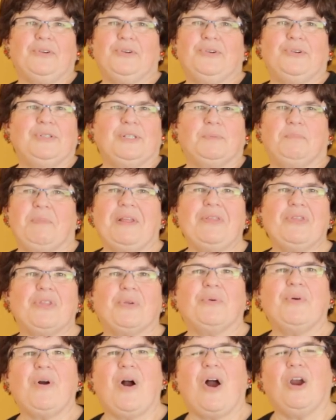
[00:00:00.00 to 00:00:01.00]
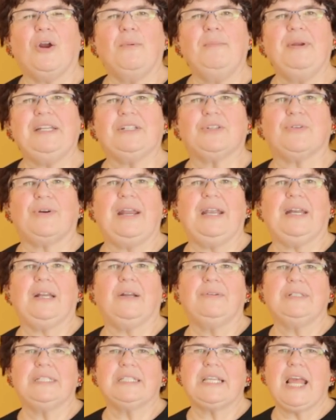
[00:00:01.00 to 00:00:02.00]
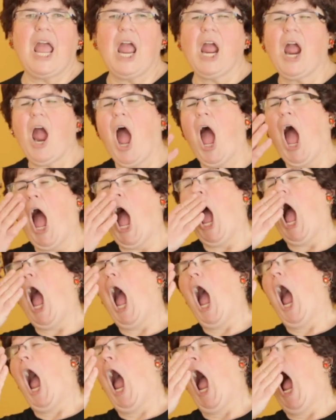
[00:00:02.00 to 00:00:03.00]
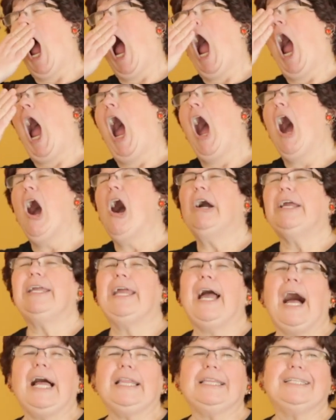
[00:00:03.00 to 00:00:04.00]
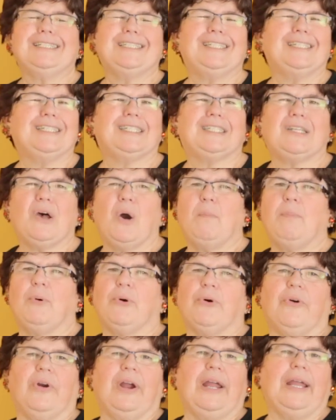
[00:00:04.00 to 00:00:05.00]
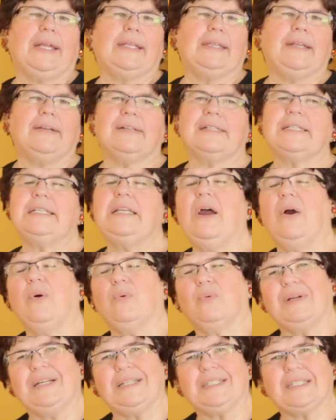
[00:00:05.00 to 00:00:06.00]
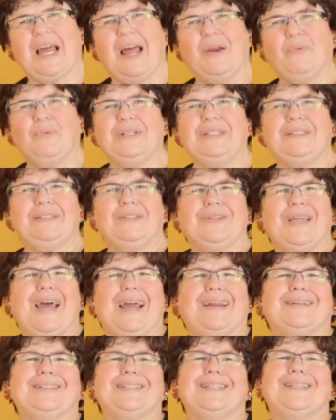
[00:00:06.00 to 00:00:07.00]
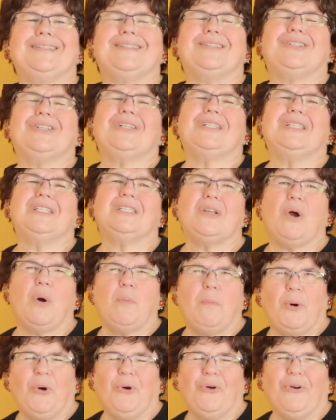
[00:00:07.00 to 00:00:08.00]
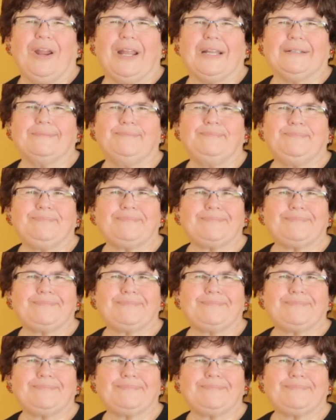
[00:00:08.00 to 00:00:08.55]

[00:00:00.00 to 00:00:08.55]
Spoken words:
who's been through army training who was saying, oh, yeah, this is so boring. There's no risk. I wouldn't do that because it's just so boring.